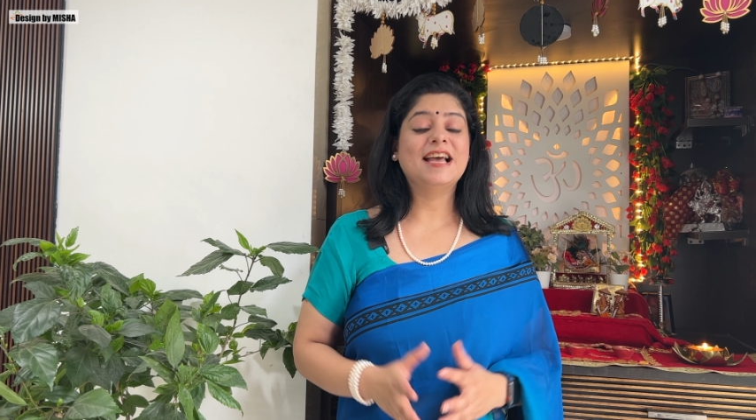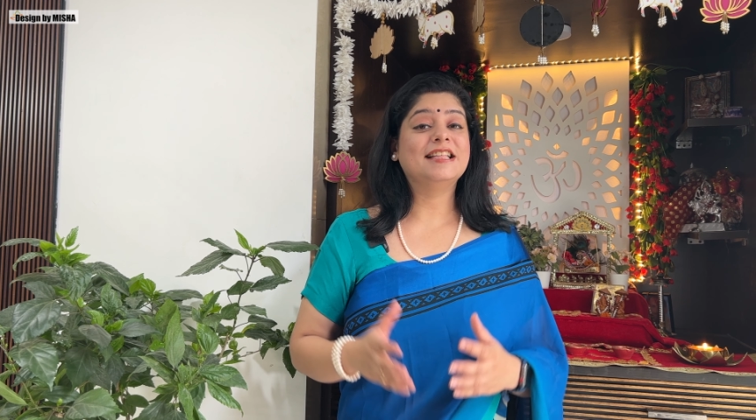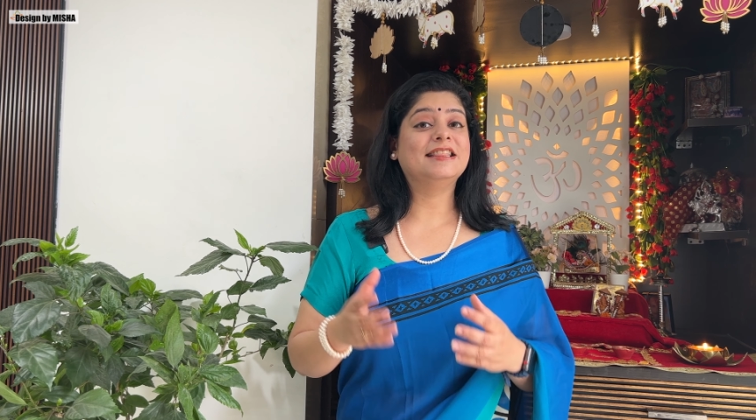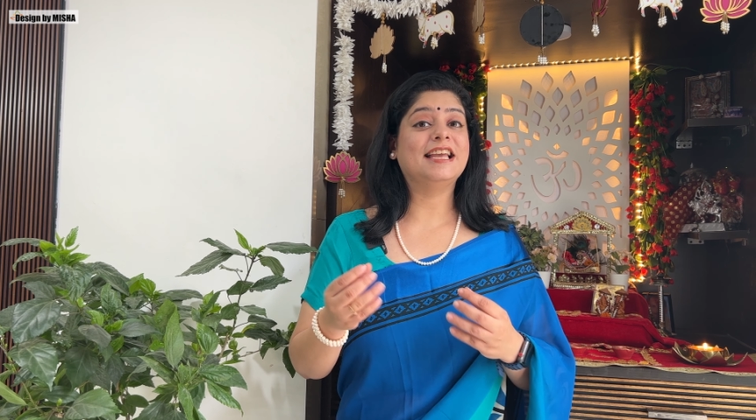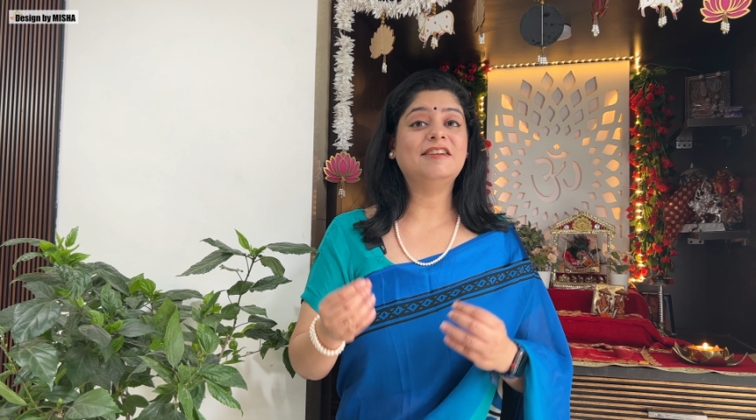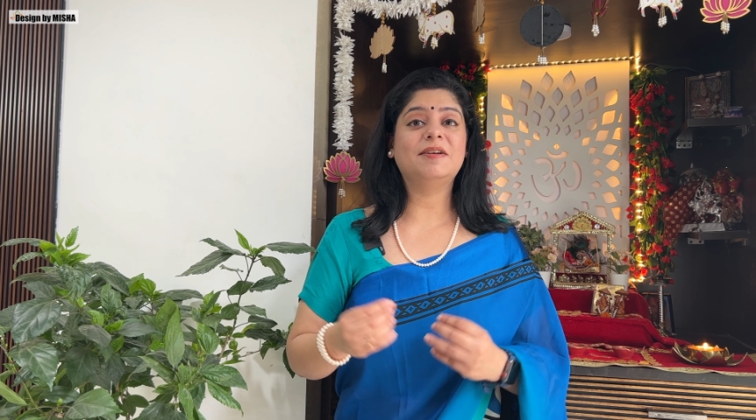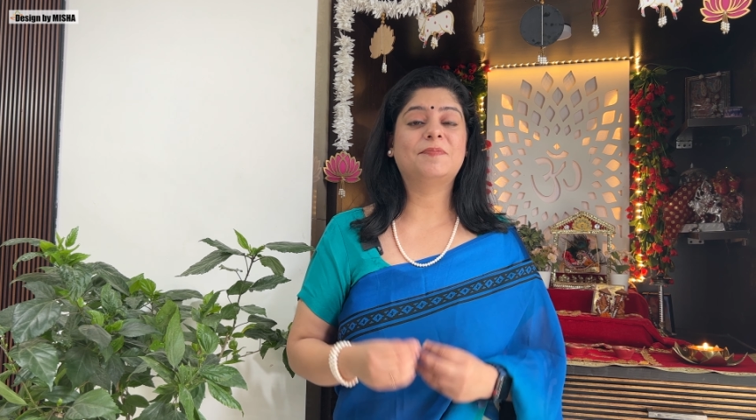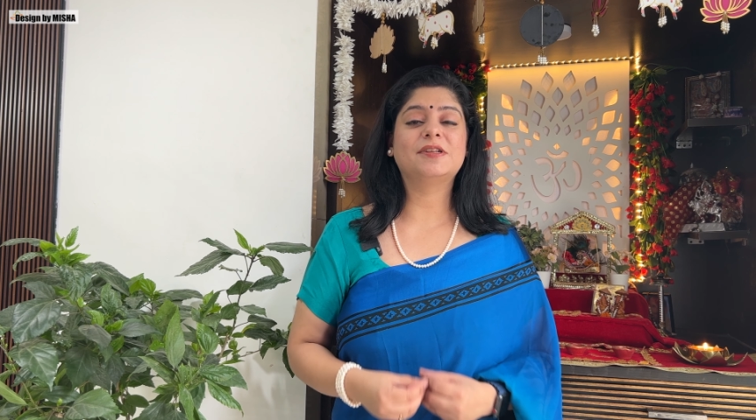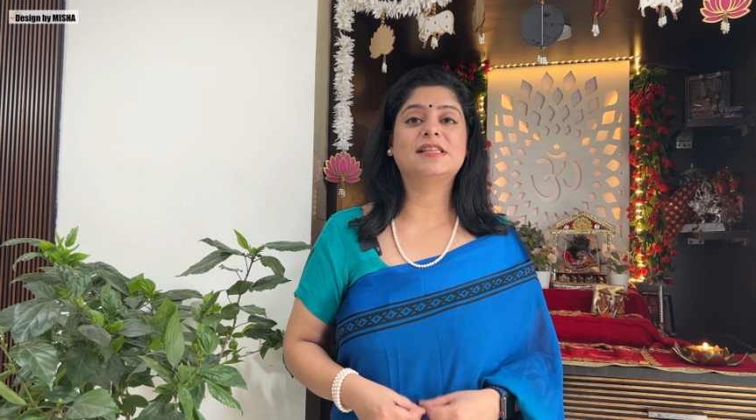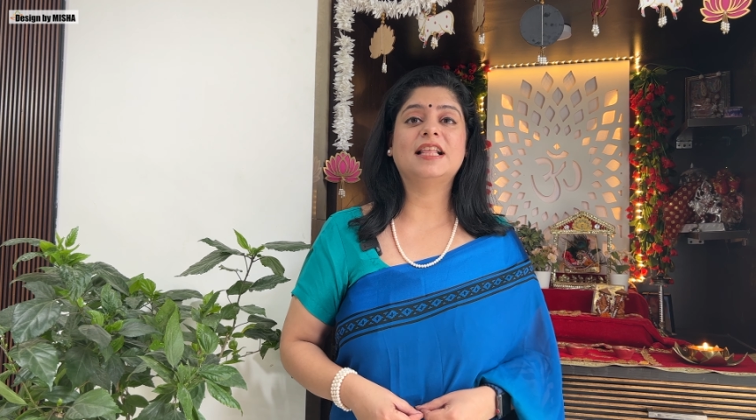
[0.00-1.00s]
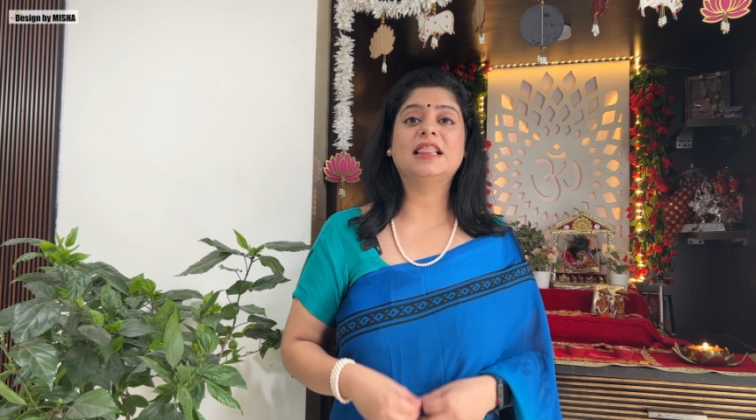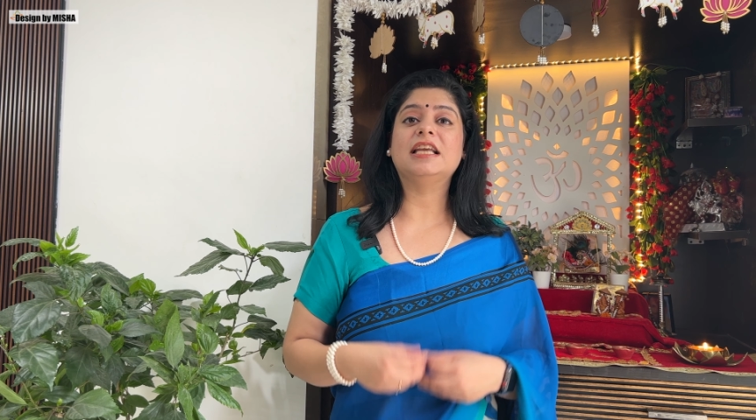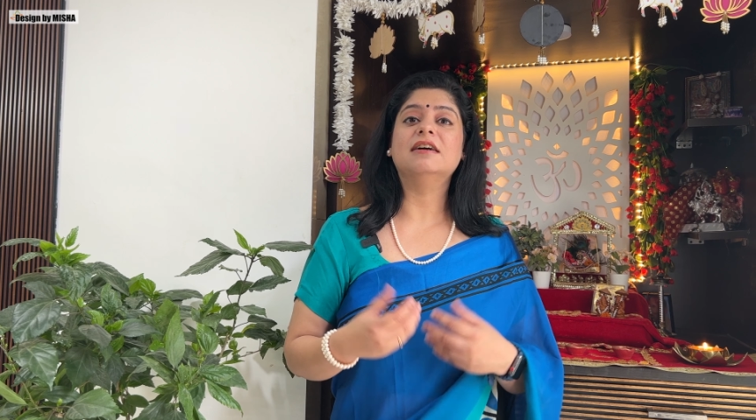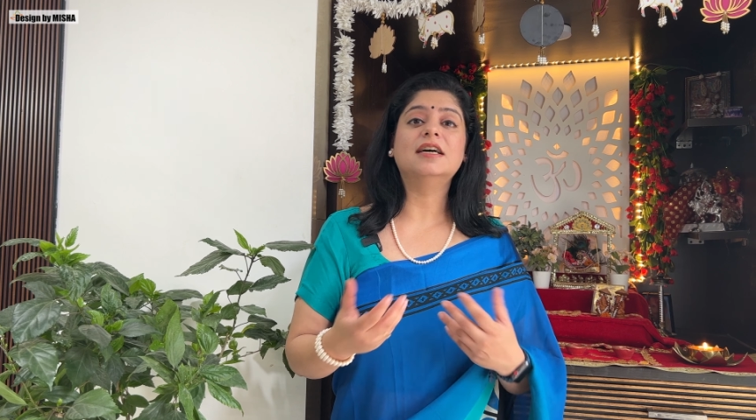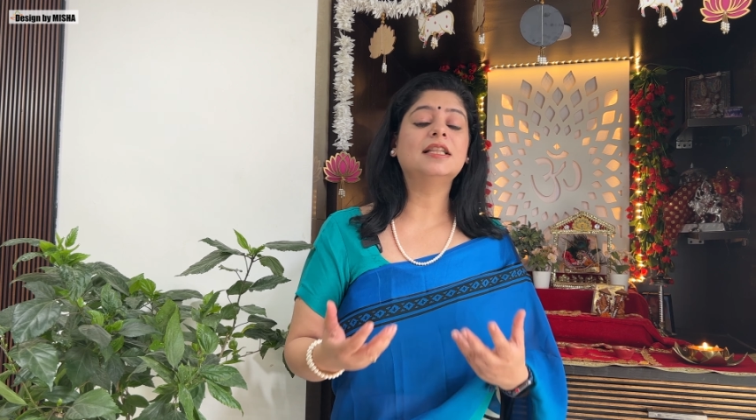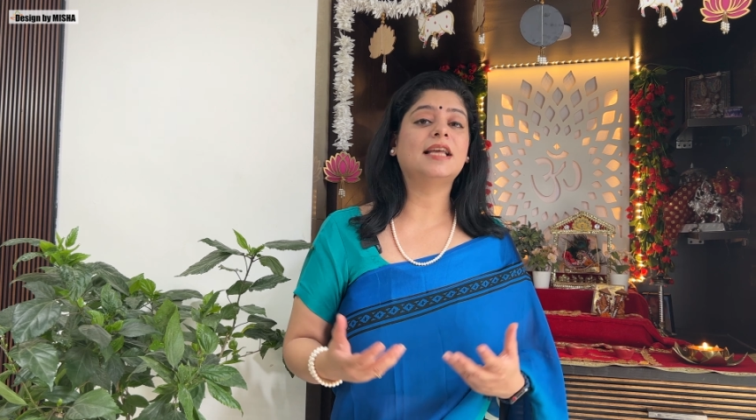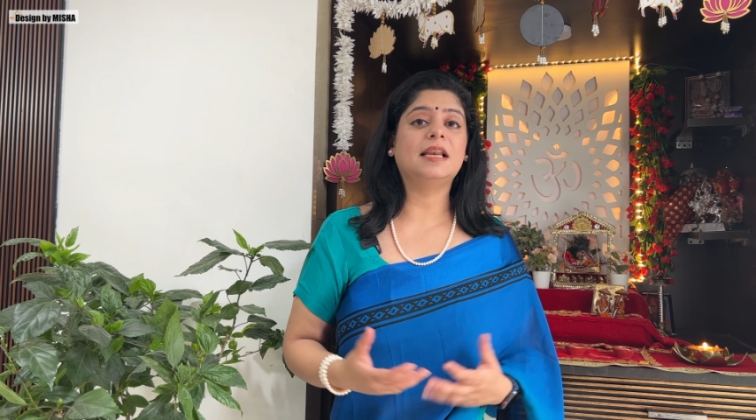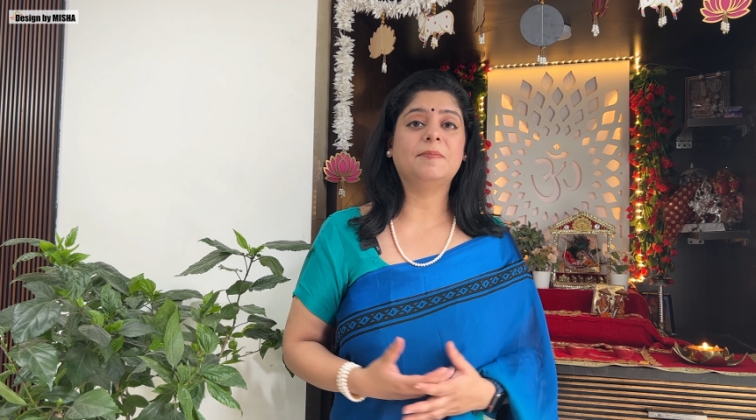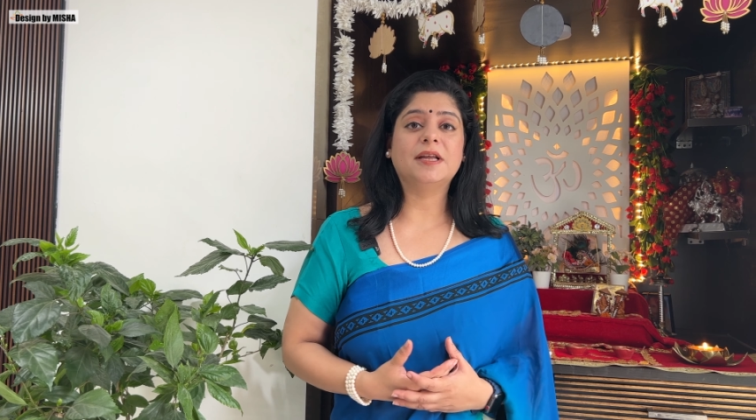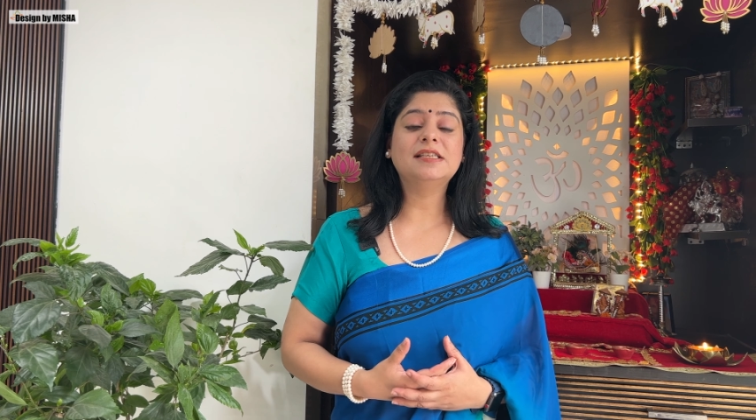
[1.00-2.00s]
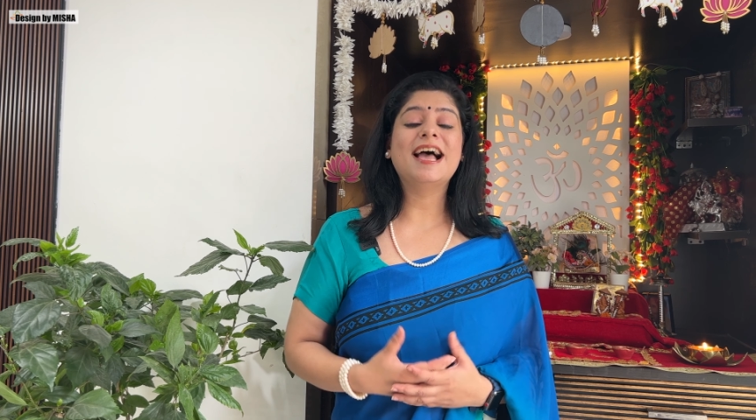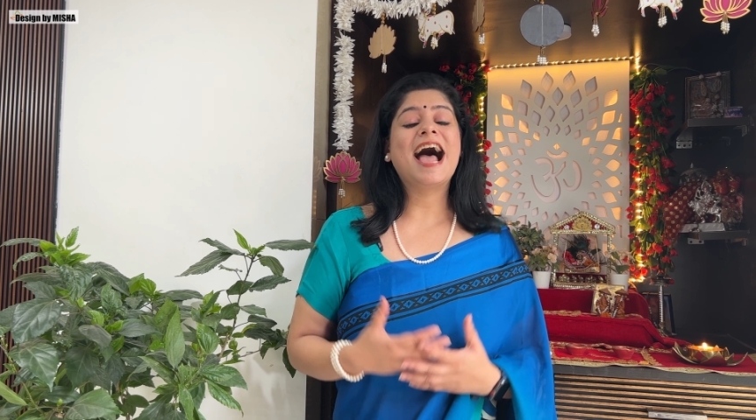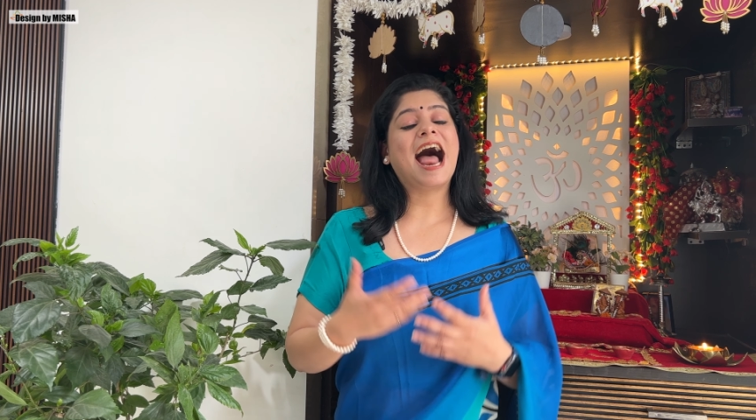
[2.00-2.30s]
They represent the earth element